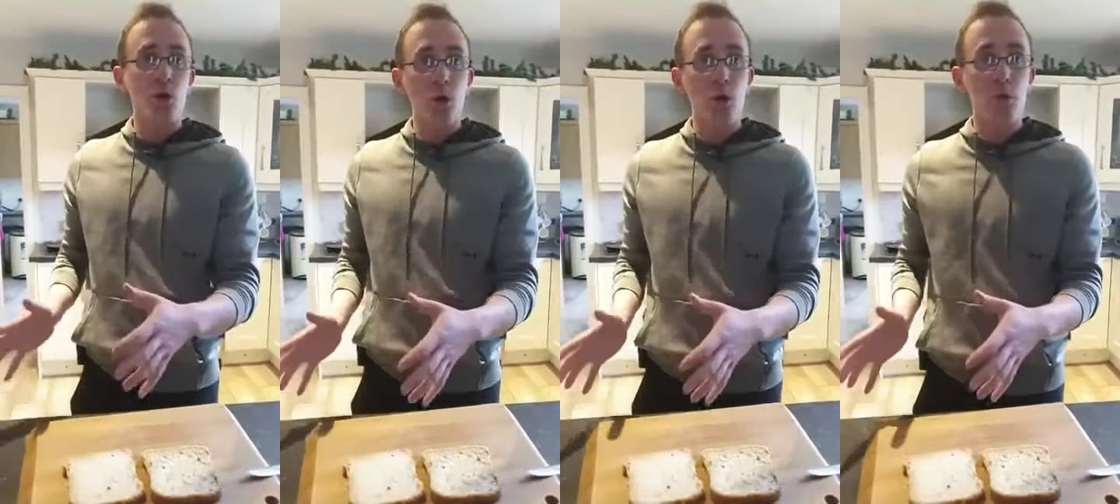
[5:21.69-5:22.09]

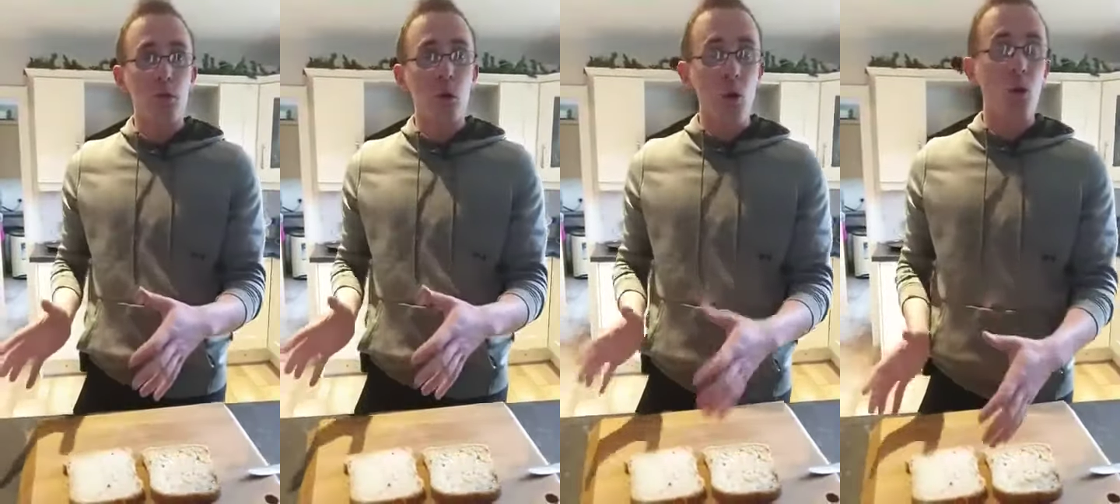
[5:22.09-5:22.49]

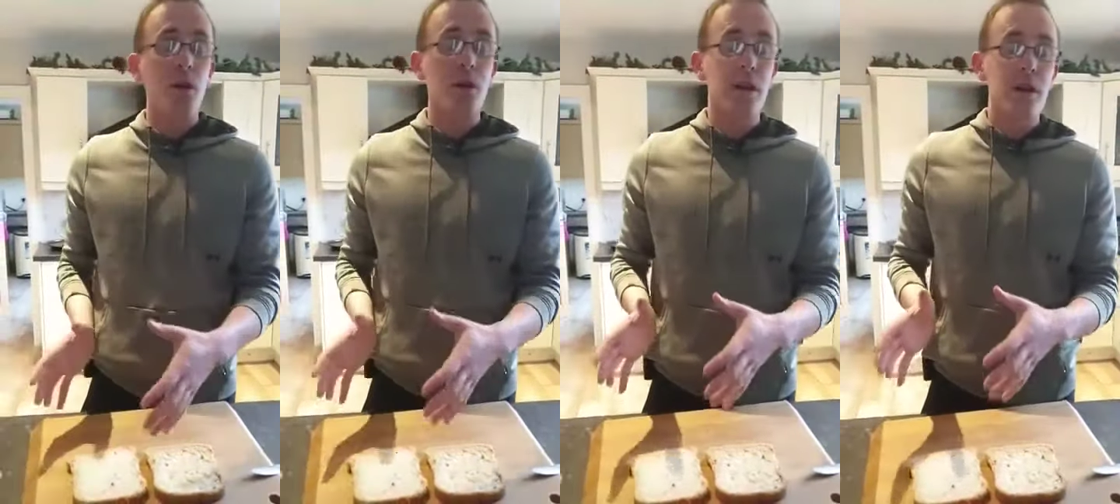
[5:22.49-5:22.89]

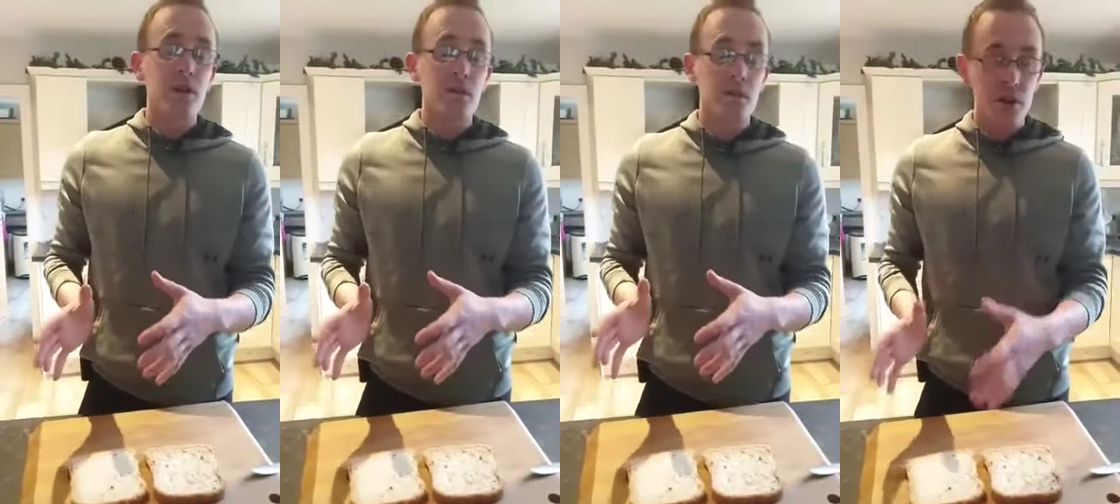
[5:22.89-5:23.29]
whole
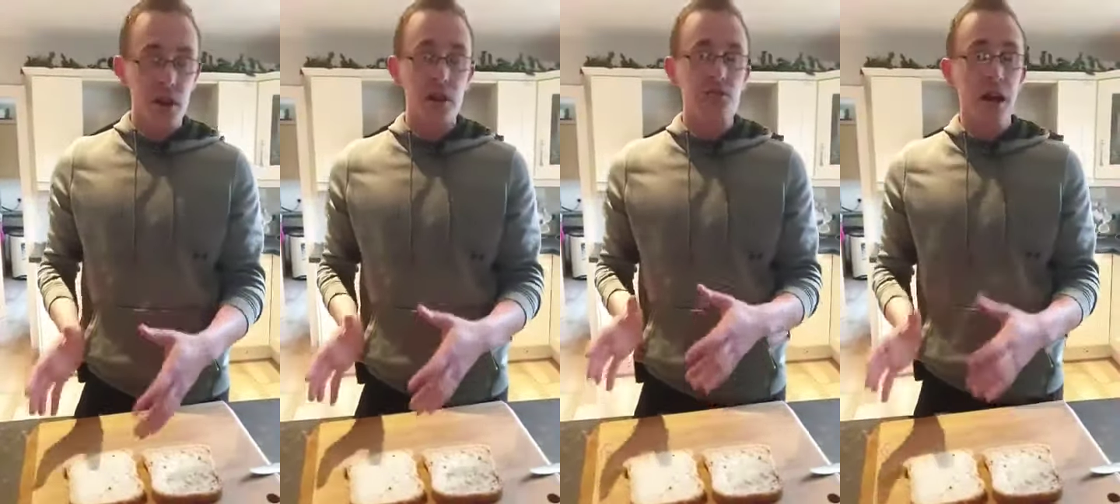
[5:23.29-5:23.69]

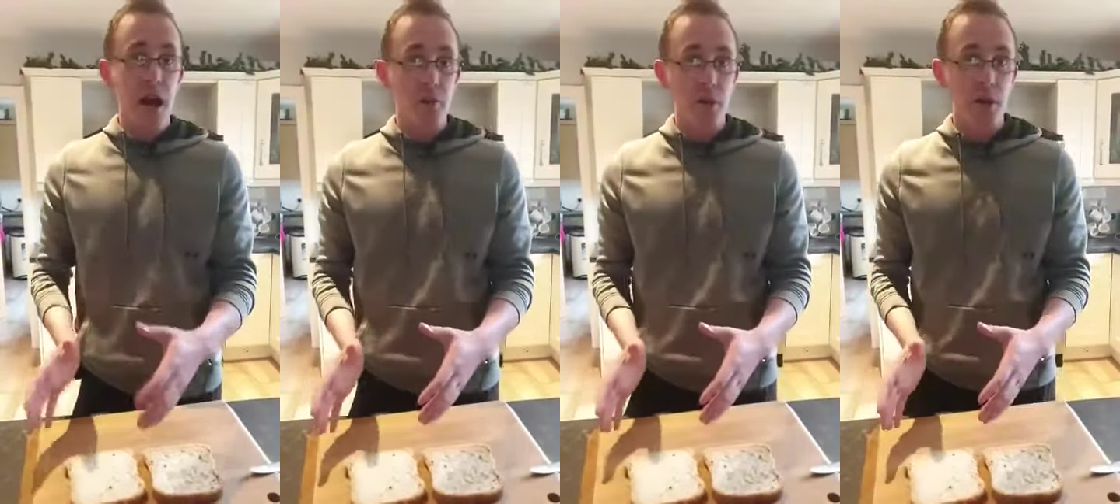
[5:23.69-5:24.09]
grain
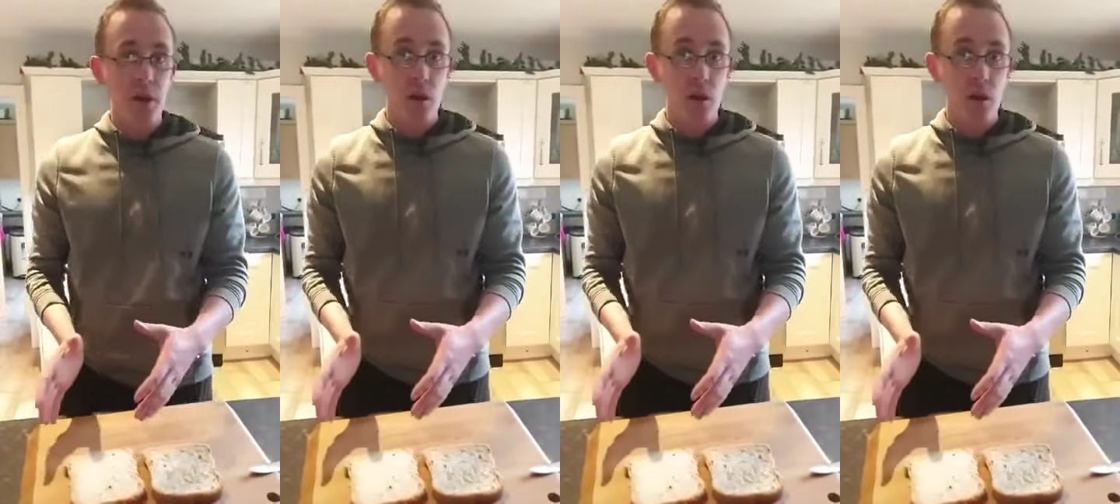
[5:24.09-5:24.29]
wrap,